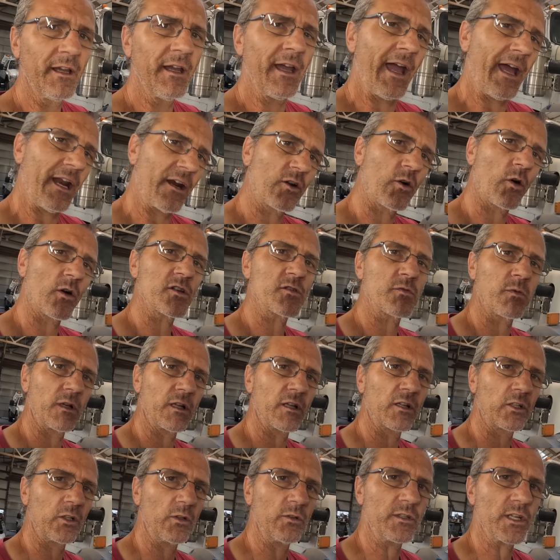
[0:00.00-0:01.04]
And of course, we'll
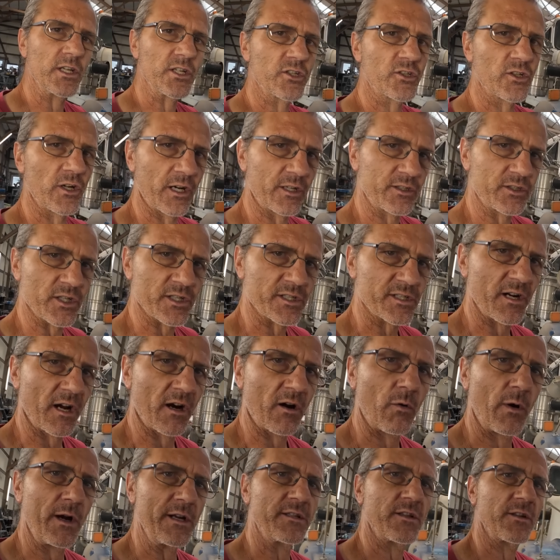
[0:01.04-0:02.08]
include this truck, just not
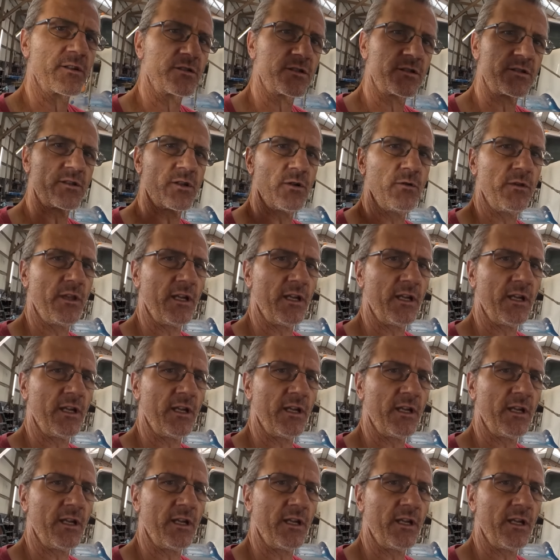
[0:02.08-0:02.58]
quite to